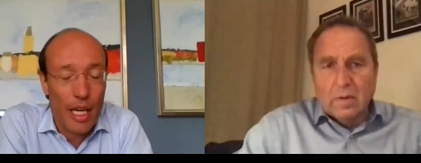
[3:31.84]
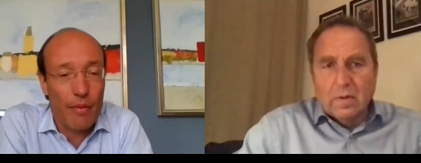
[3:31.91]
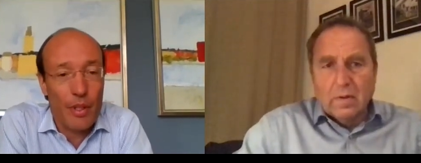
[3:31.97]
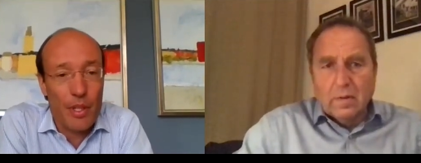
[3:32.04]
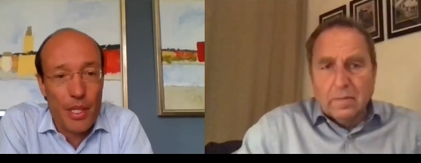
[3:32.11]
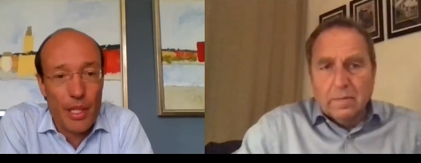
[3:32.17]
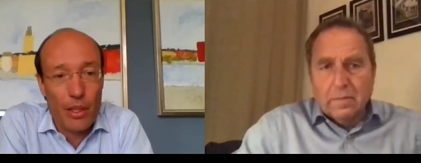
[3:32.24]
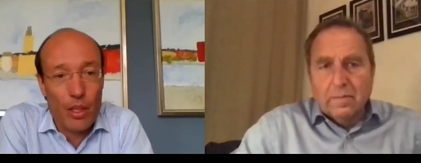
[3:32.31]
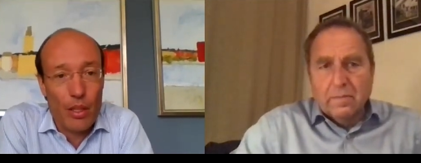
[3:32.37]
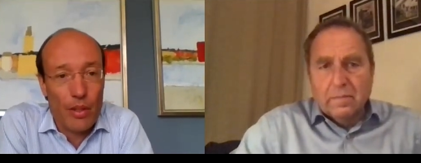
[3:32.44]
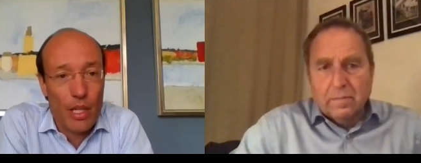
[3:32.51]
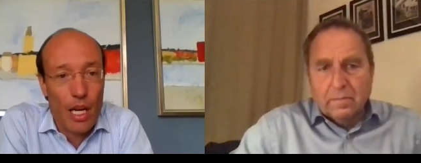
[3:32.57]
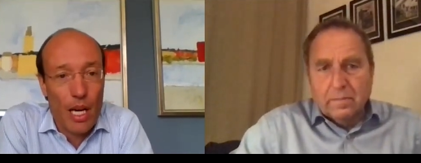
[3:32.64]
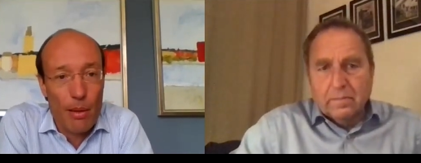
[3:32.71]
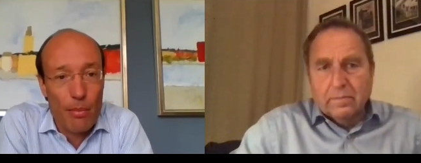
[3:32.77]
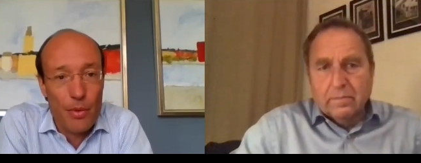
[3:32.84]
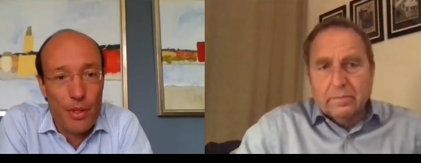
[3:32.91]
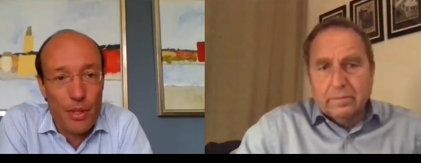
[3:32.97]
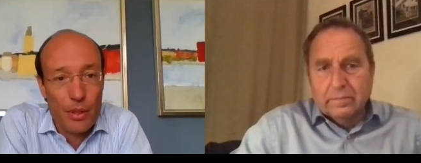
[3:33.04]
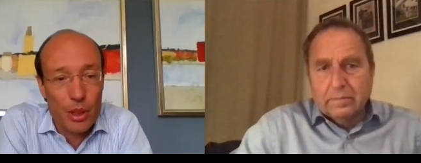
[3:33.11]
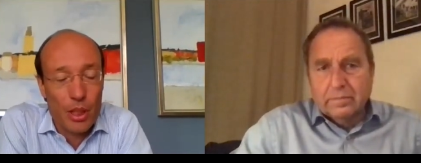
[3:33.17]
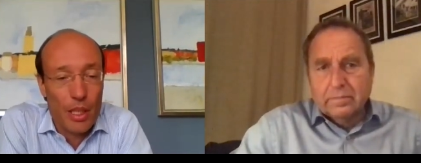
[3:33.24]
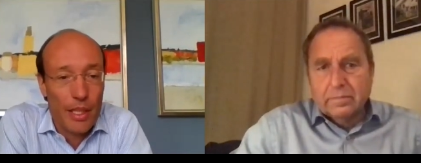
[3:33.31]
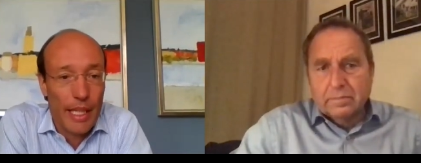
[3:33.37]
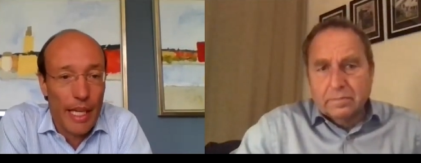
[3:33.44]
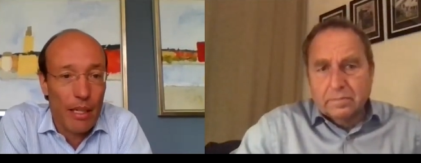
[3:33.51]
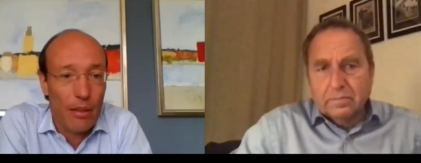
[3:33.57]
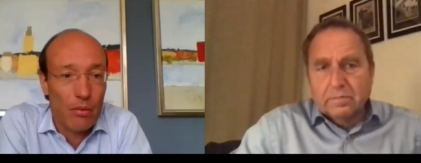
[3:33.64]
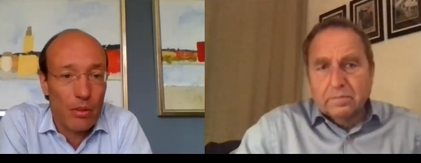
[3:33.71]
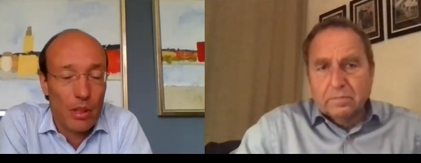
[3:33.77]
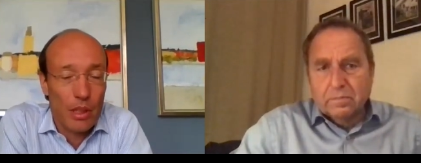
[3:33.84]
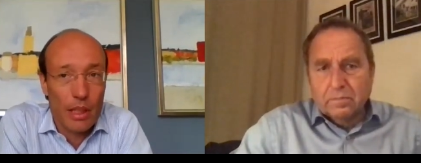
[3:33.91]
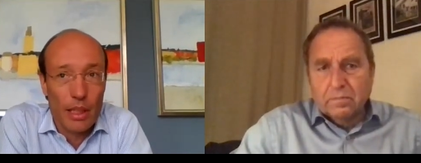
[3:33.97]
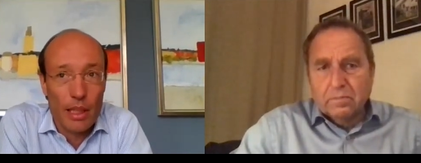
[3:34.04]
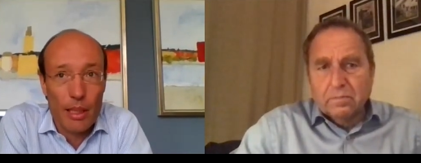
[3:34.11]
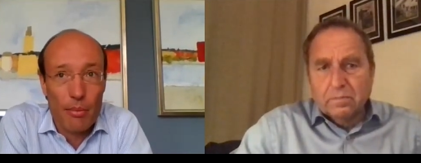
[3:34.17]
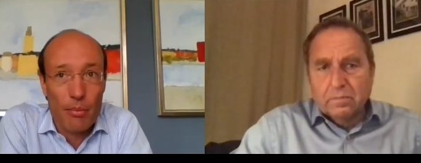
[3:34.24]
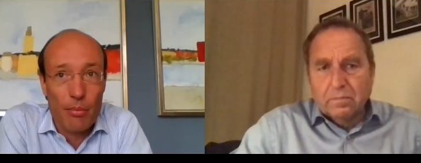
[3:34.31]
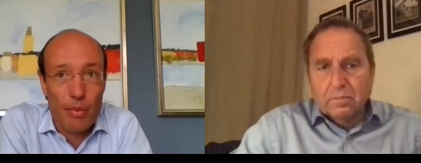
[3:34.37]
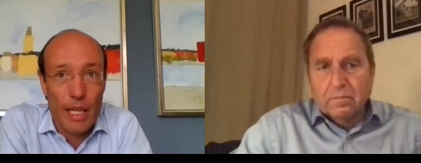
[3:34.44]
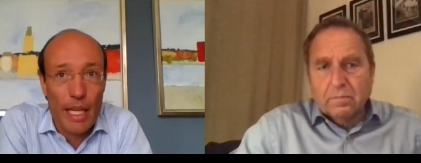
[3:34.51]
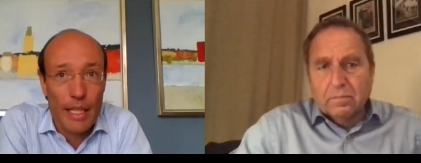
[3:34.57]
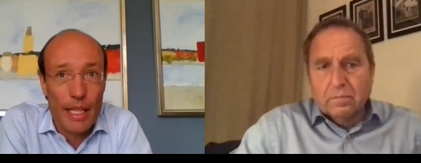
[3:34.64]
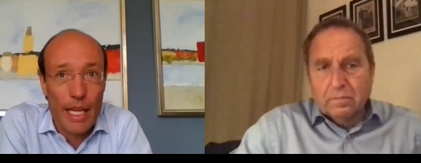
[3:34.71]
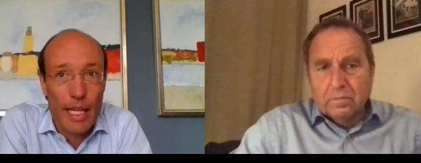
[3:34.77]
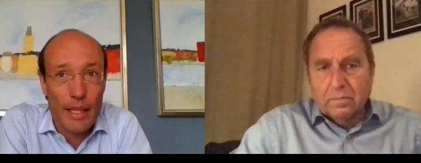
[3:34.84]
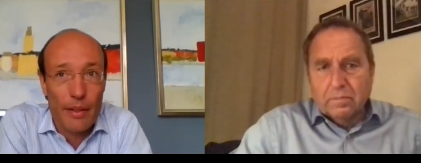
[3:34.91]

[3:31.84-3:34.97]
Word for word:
Speaker 1: every single of our hubs shut down, um, and